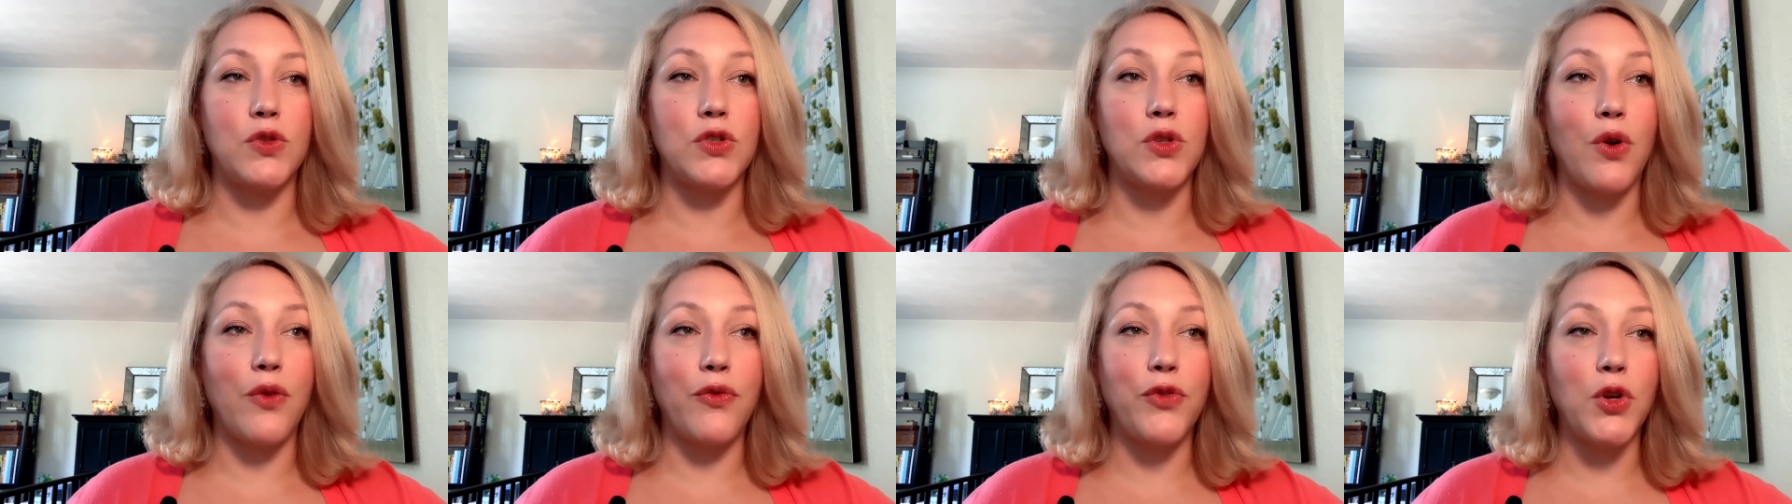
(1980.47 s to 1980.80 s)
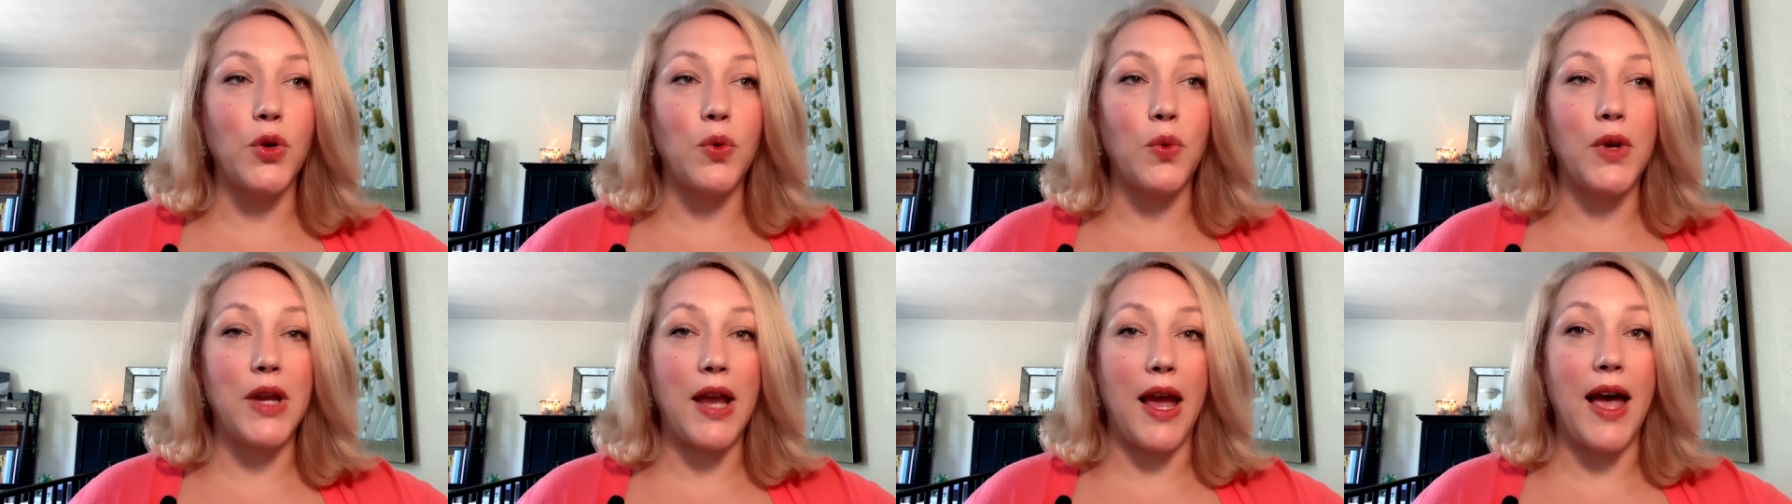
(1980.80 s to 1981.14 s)
So if
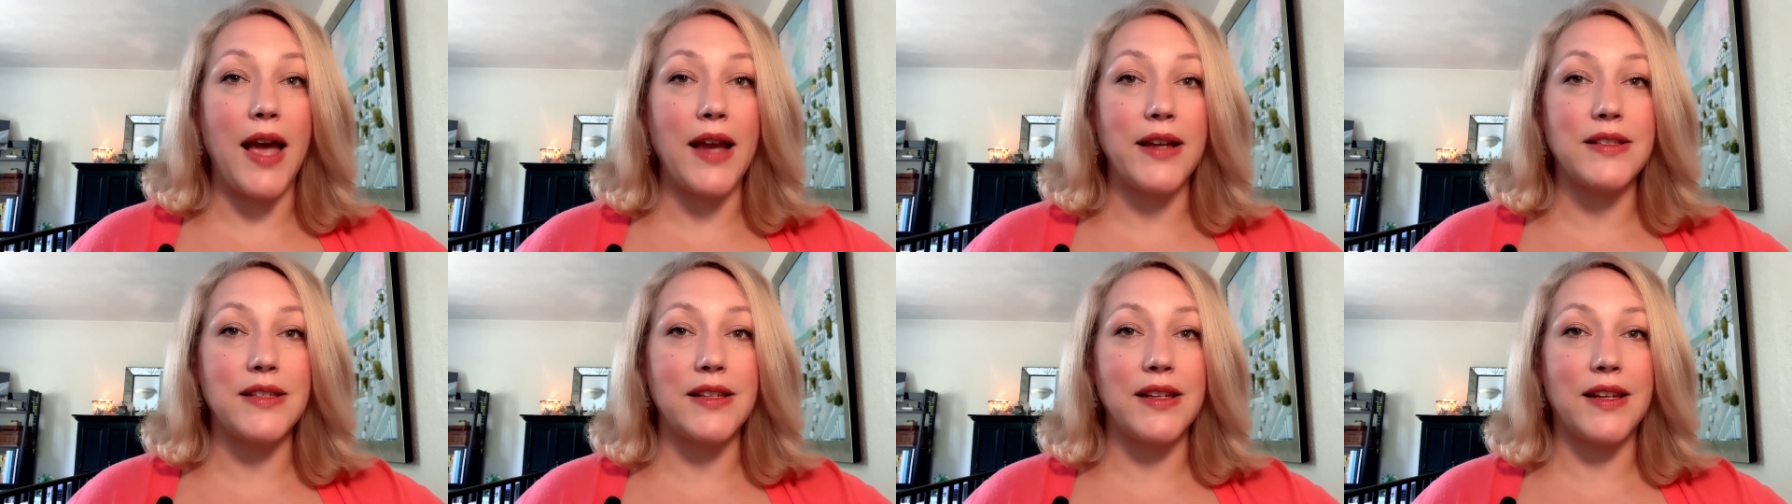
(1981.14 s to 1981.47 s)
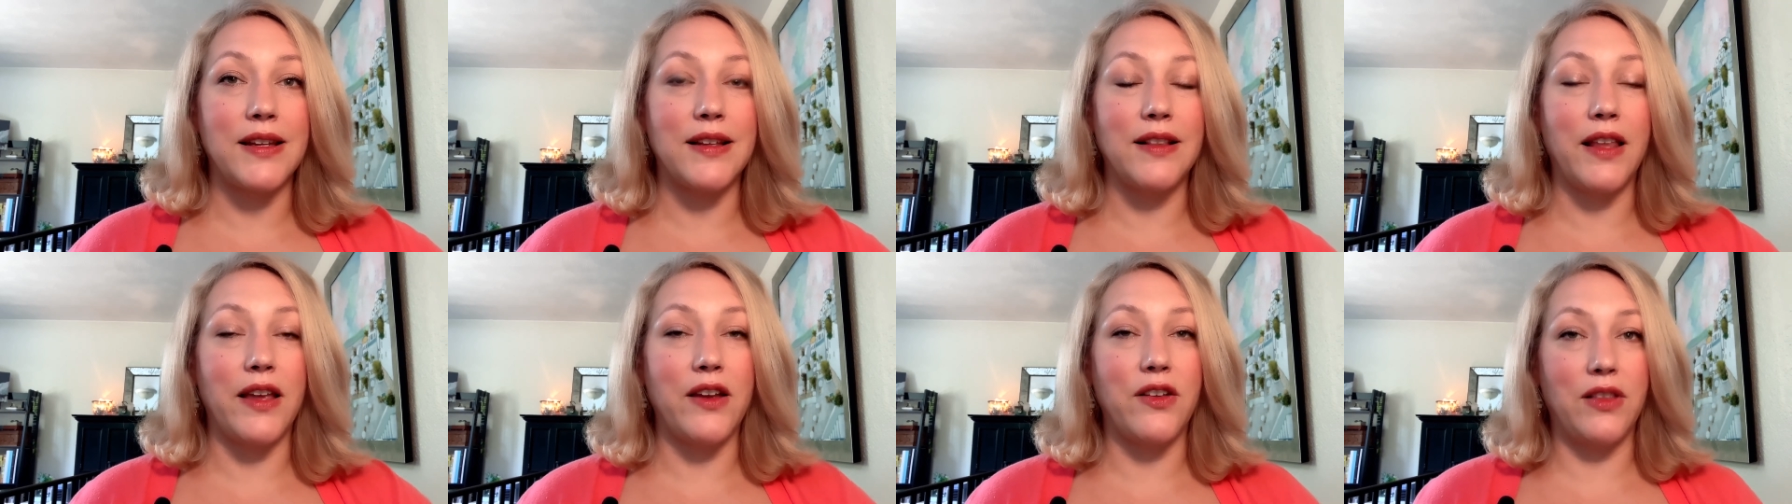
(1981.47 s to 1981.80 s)
you're
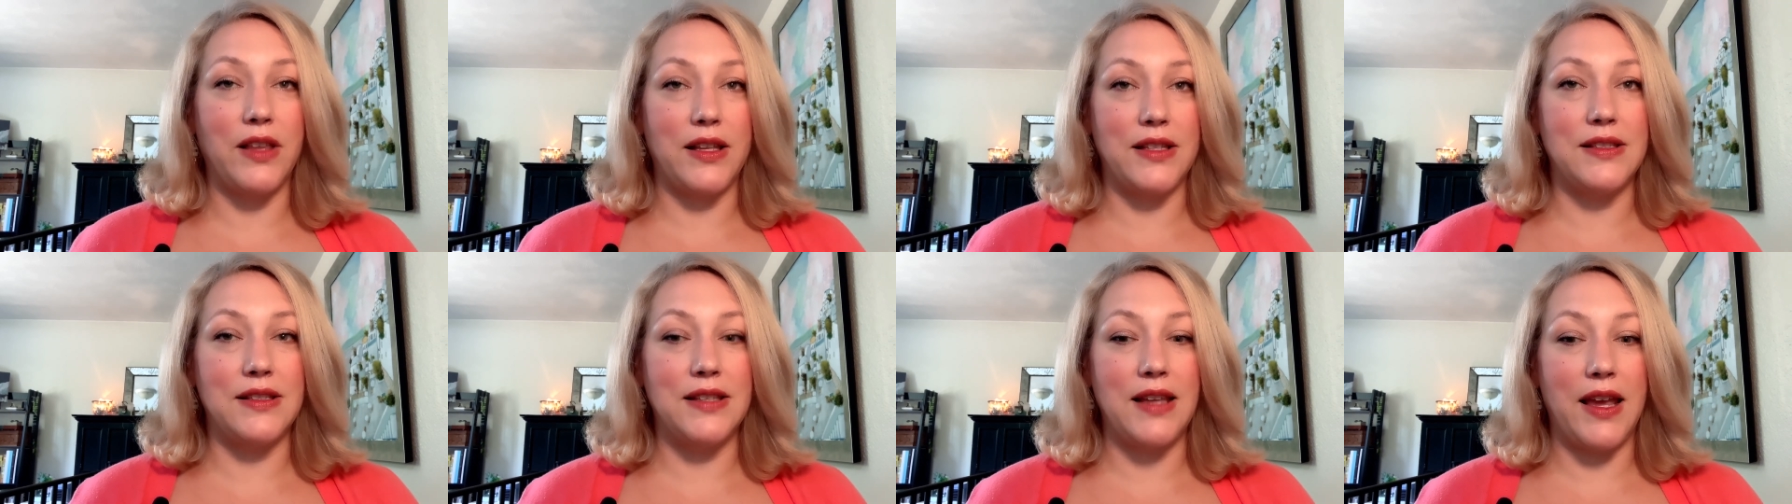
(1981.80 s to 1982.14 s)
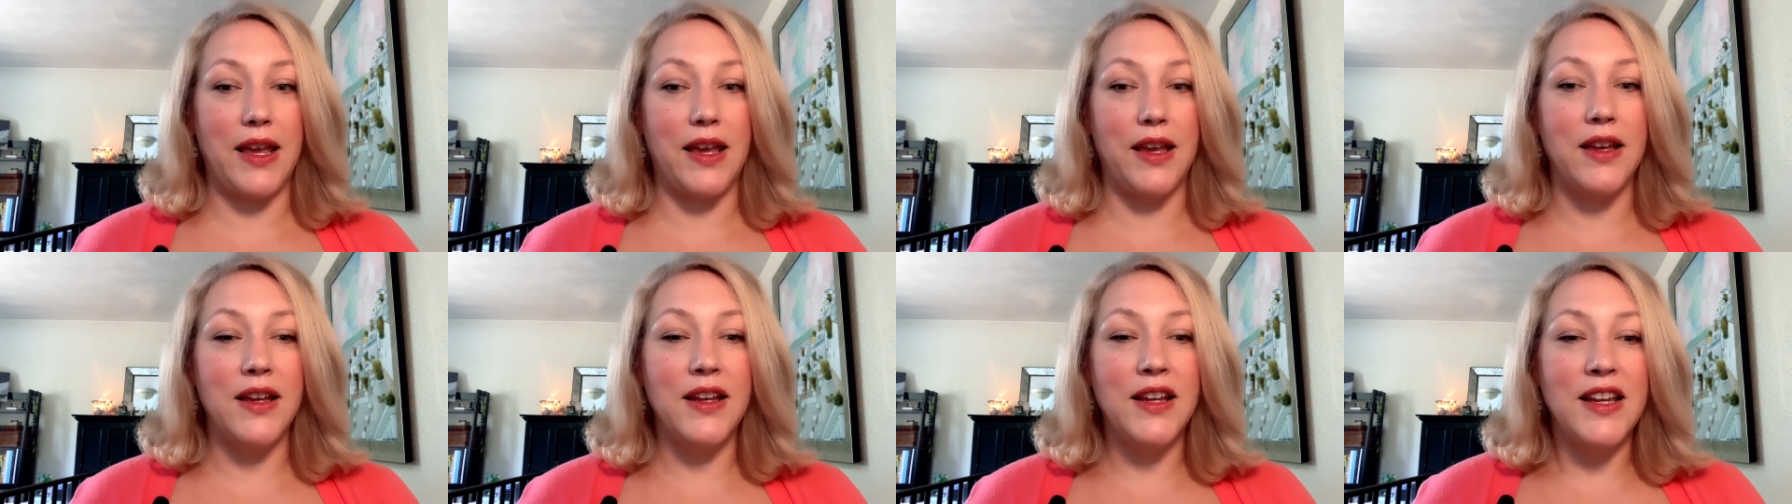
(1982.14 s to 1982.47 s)
reacting, like let's
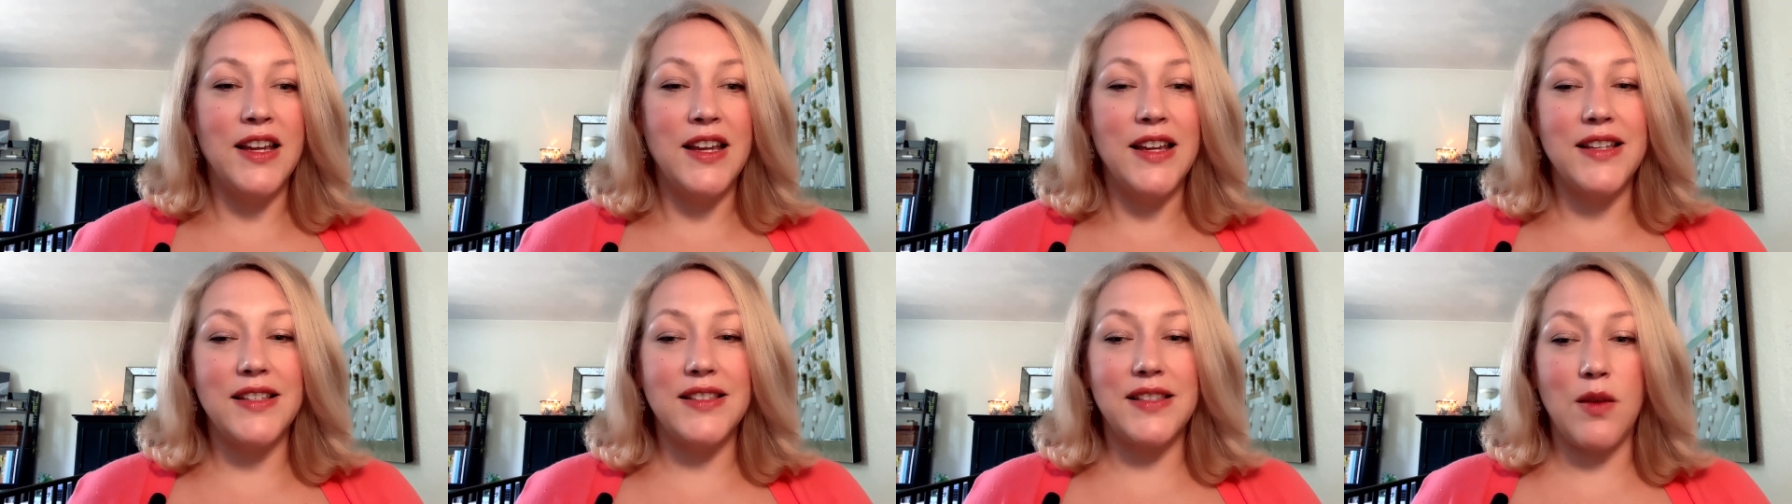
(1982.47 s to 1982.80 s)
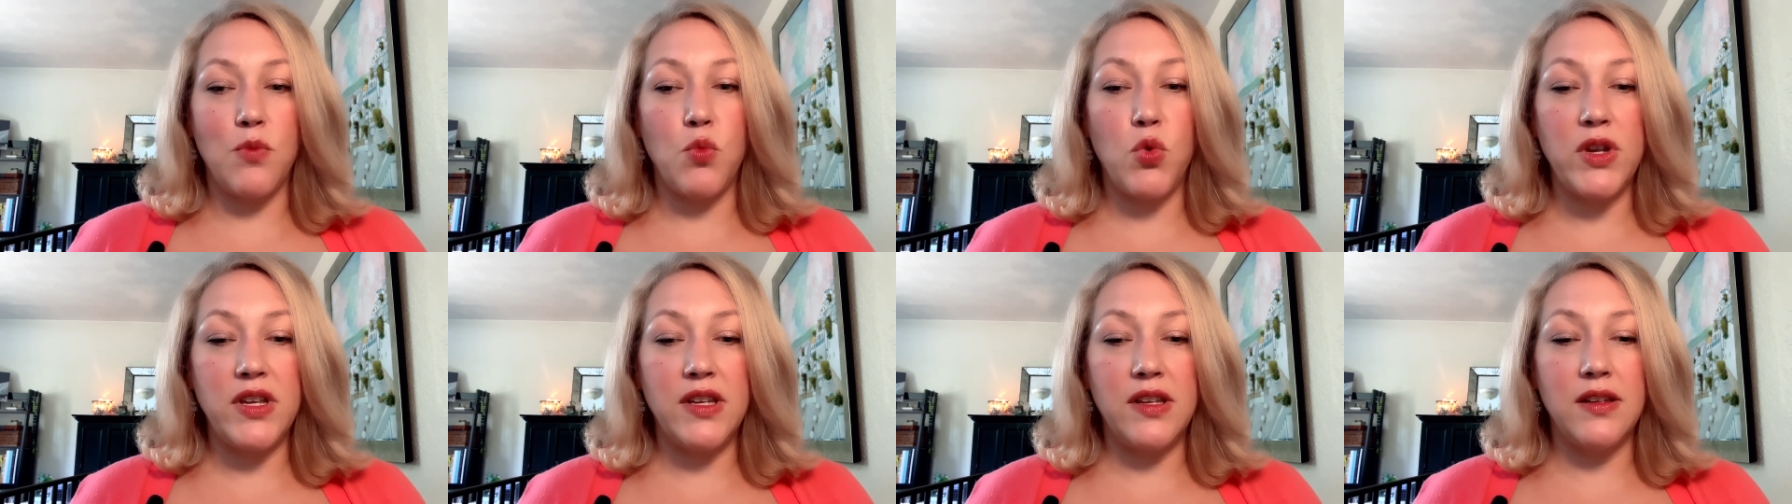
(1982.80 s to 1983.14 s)
say
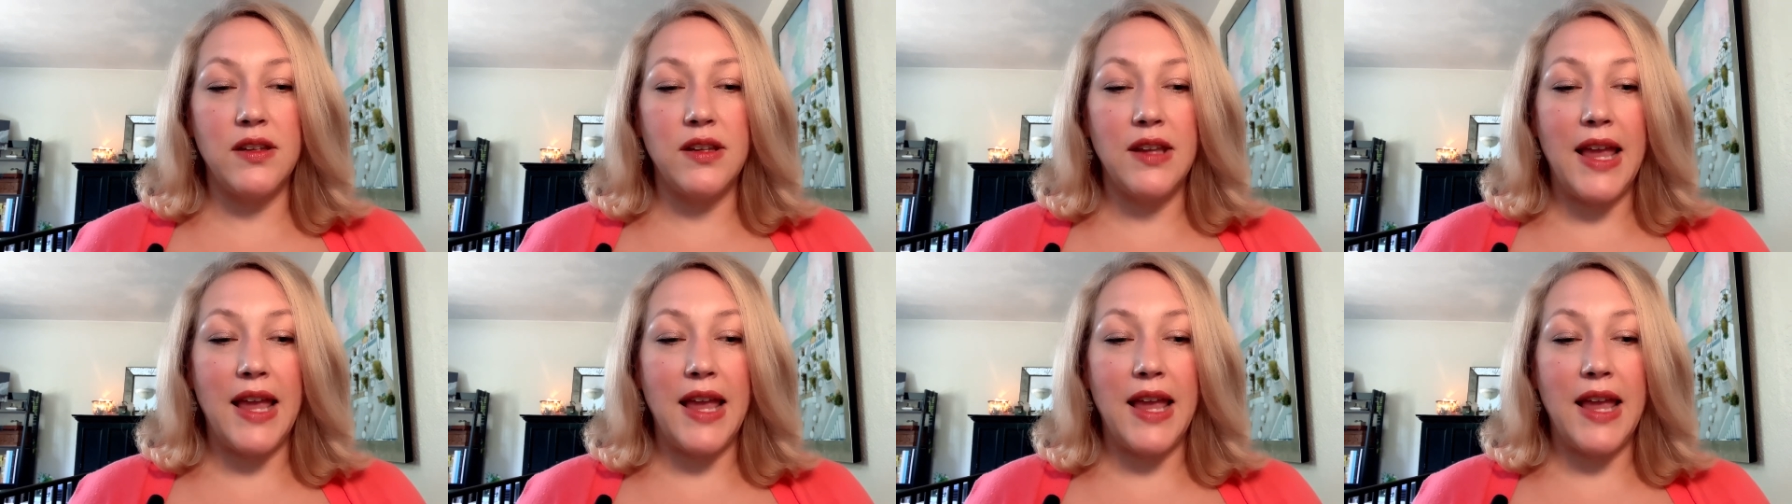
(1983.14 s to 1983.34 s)
someone